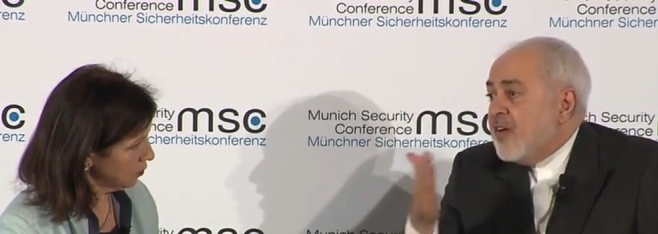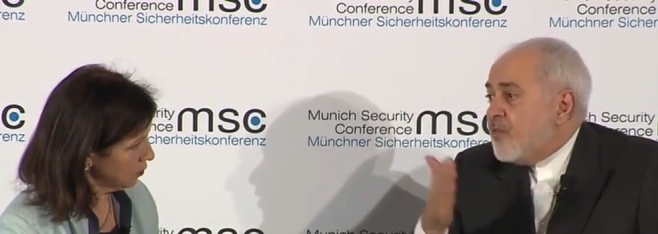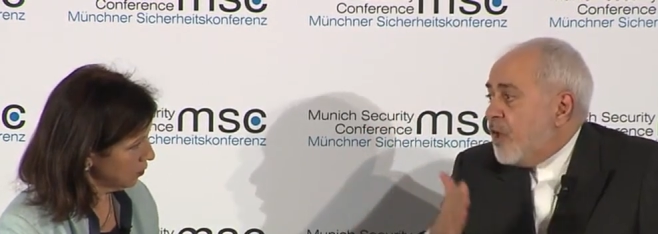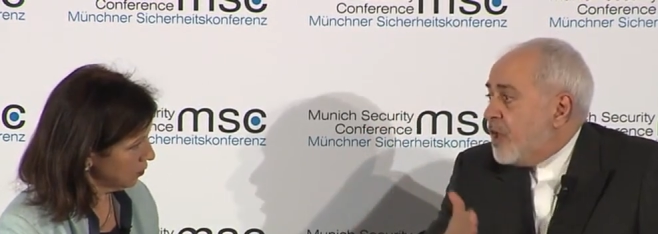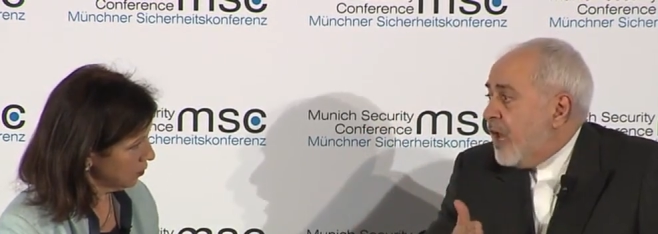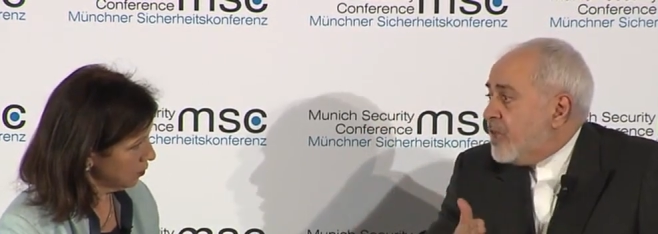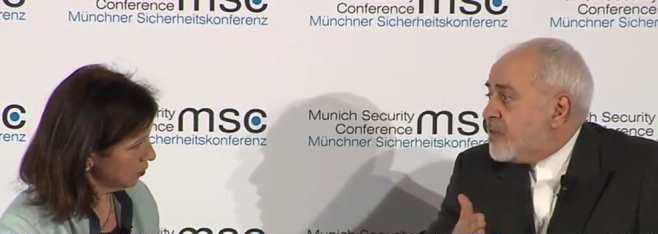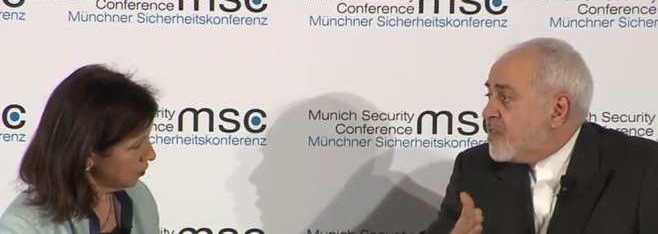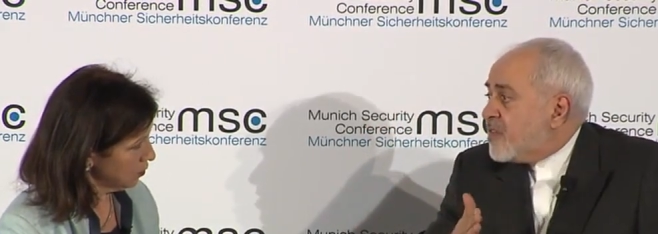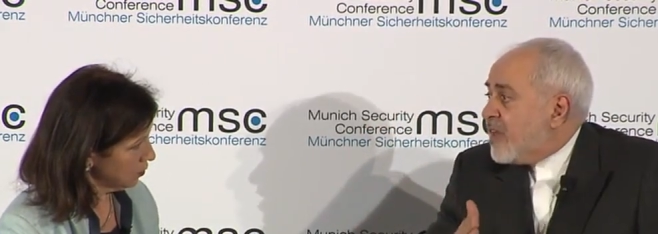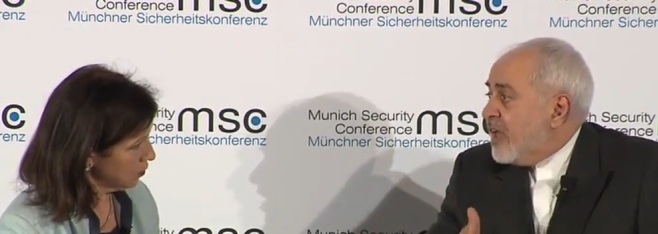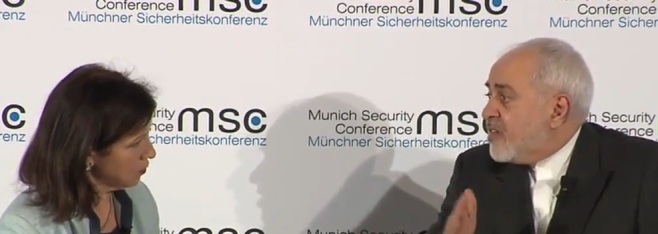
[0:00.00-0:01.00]
Speaker 1: If the United
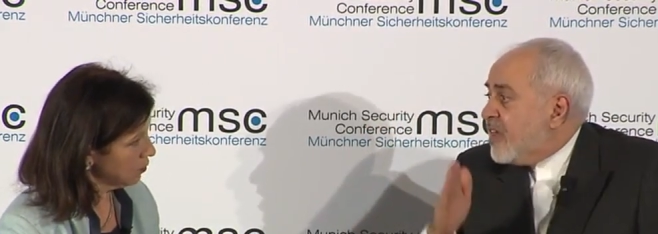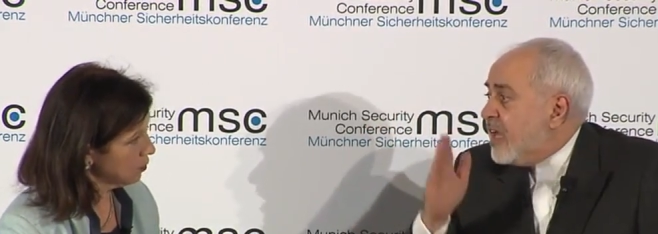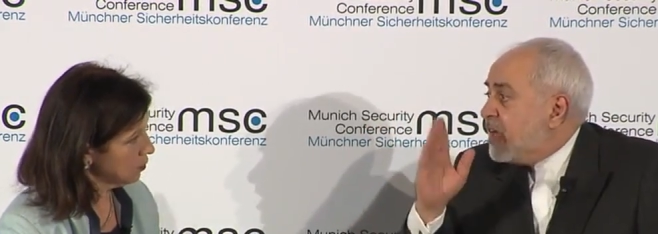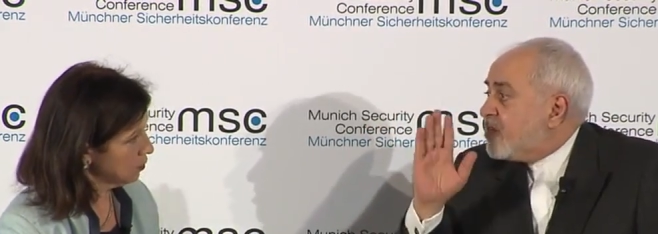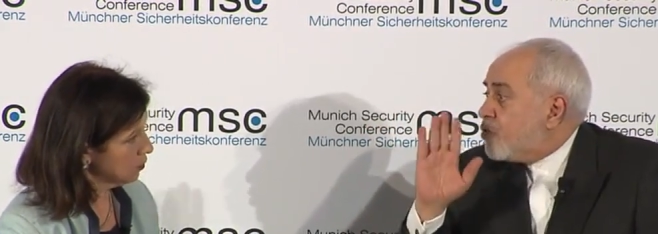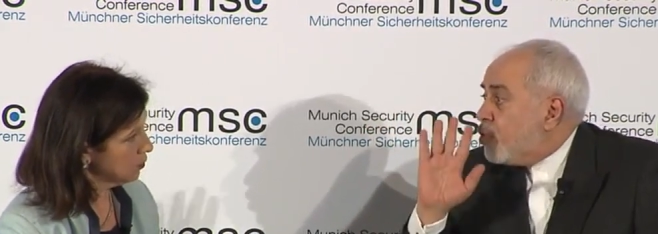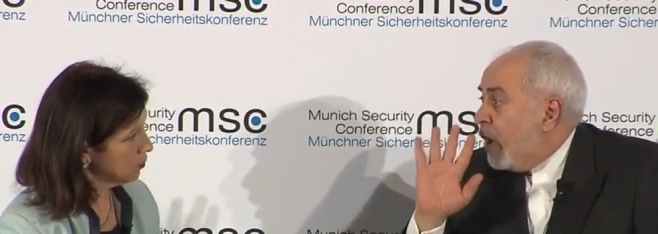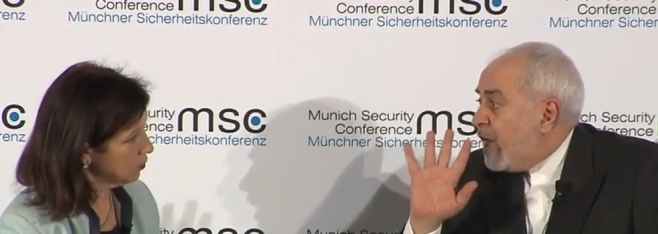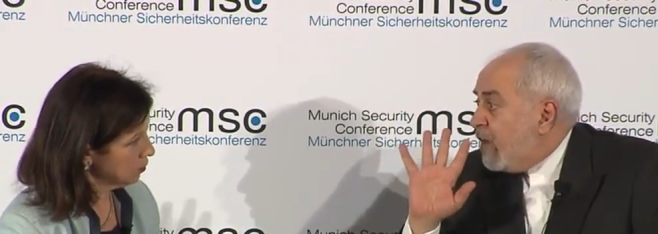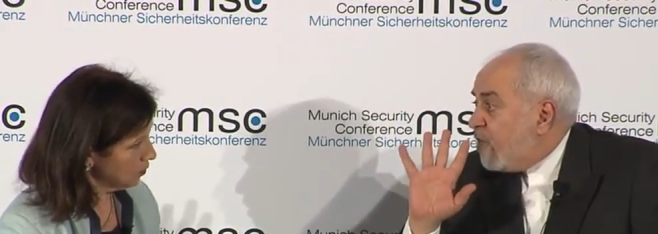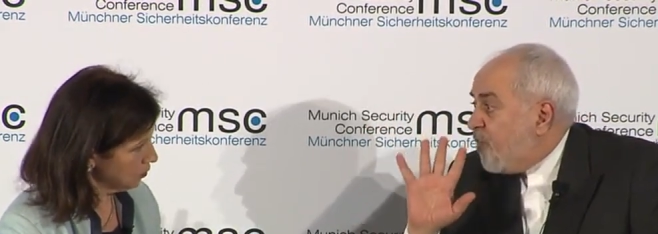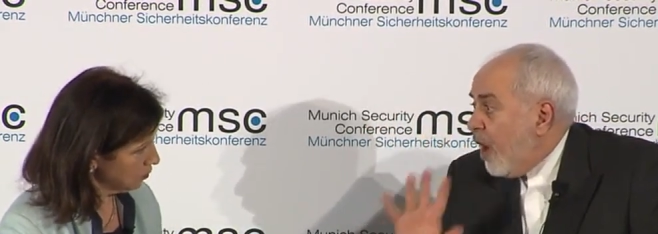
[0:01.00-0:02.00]
States kills
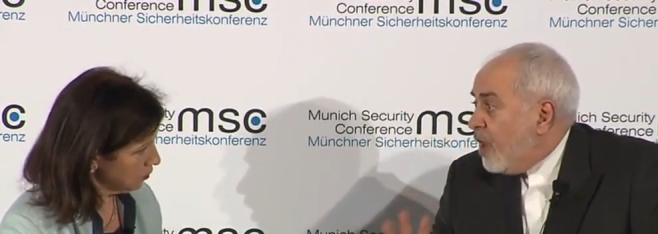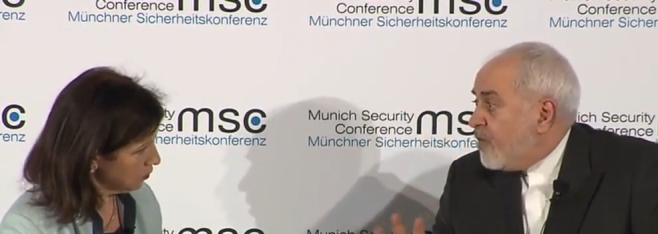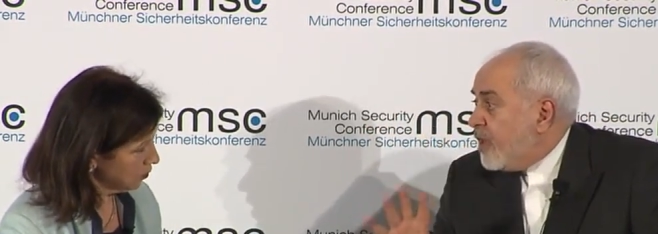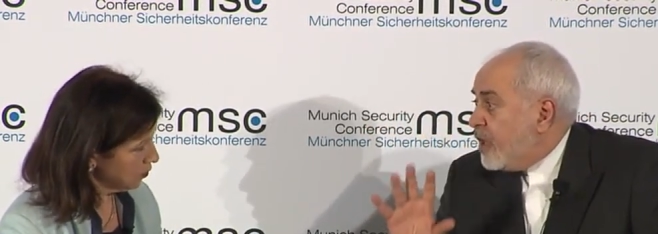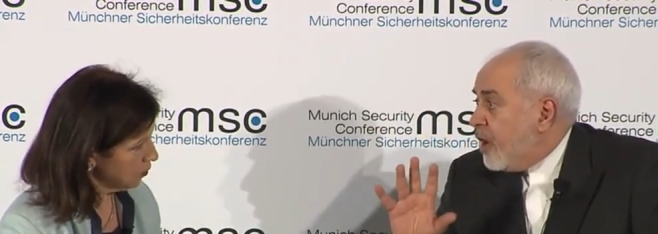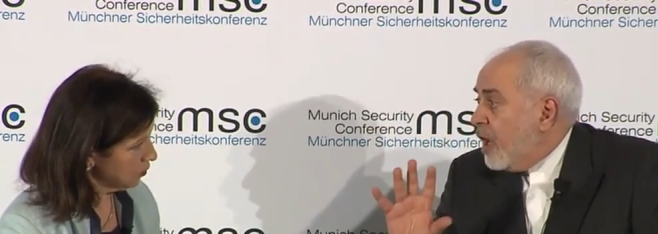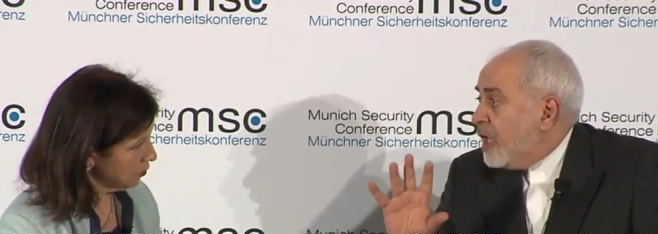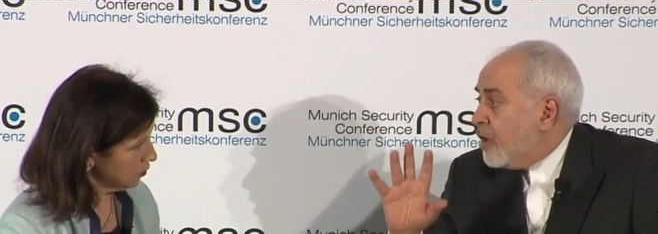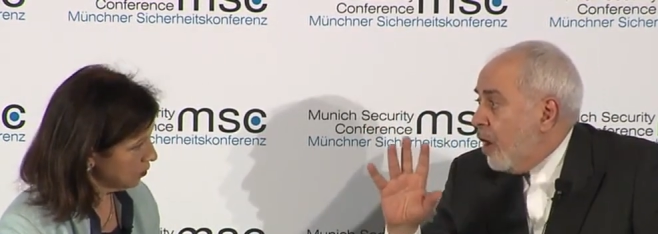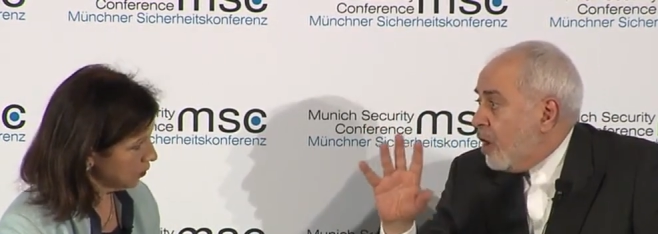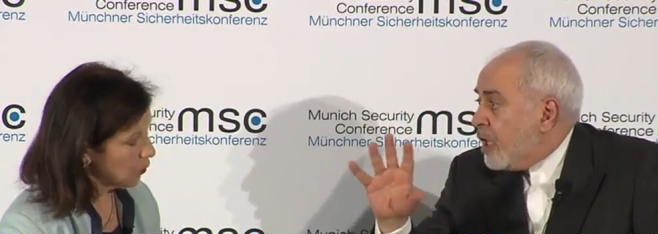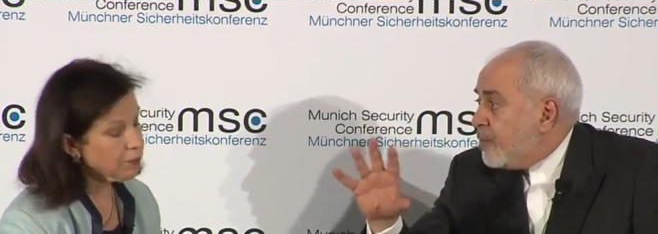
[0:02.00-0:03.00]
25
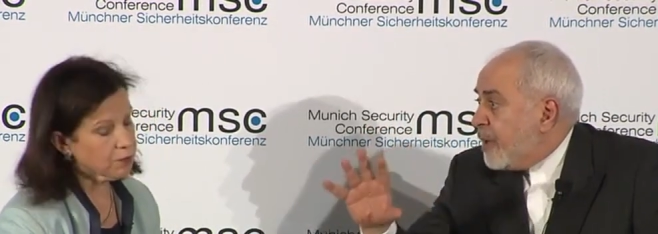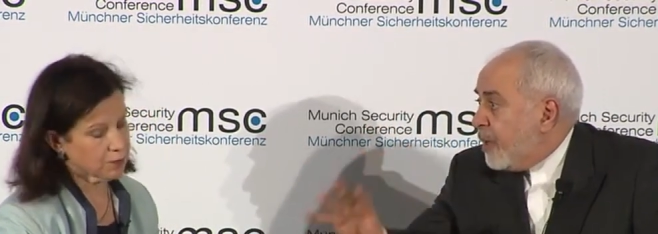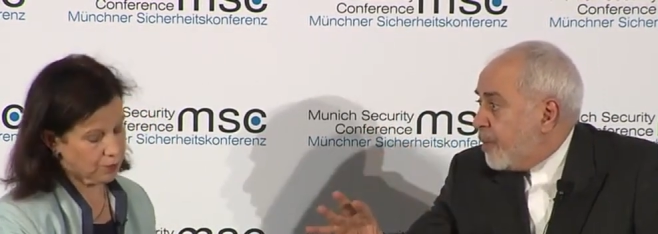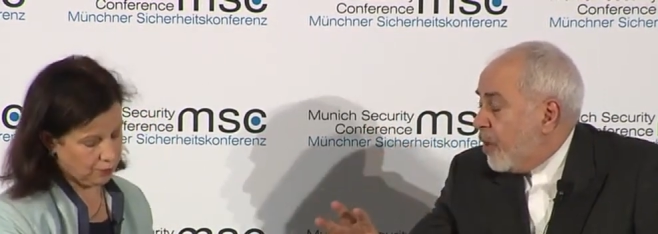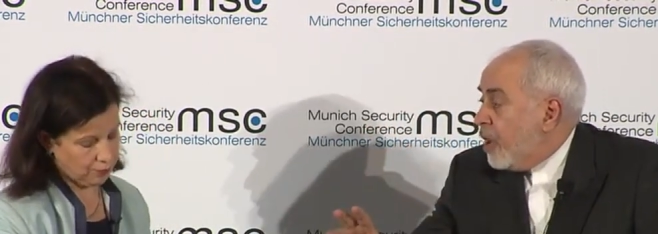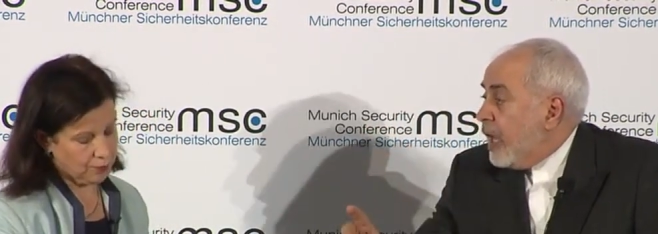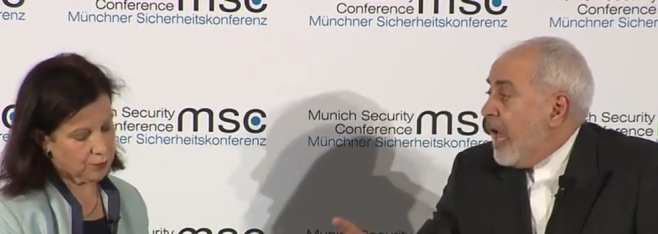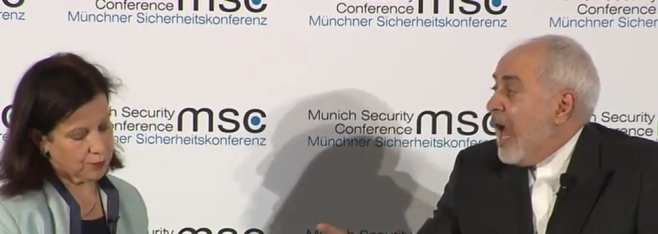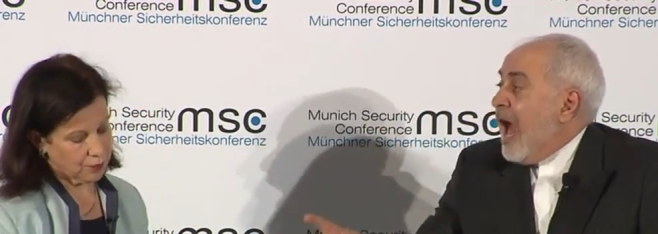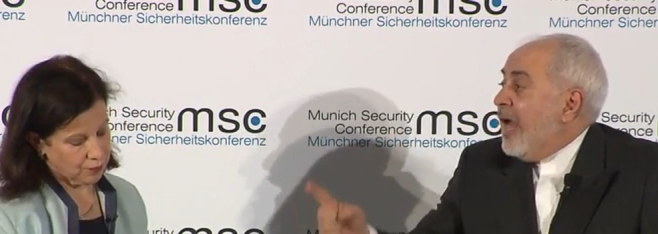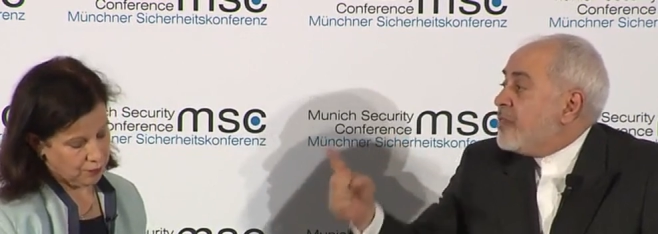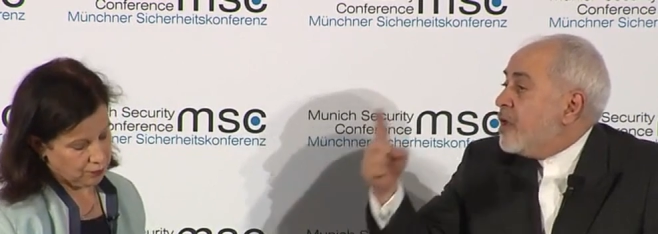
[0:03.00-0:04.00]
Iraqi people,
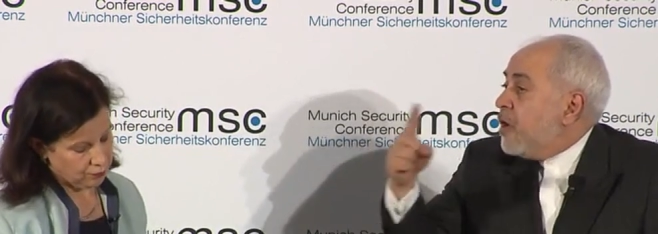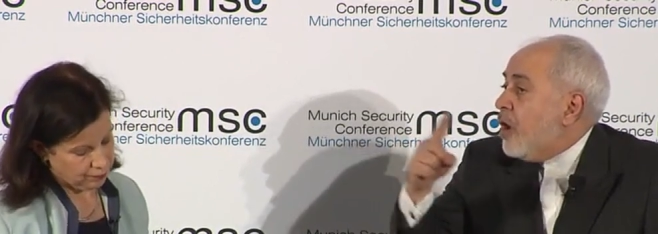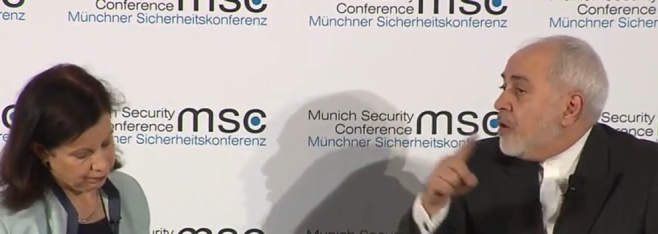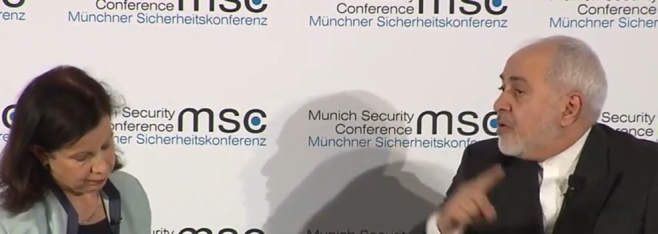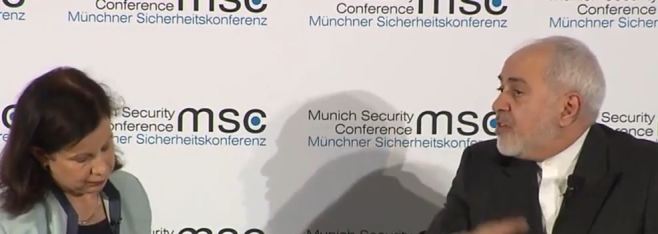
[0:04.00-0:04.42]
and there are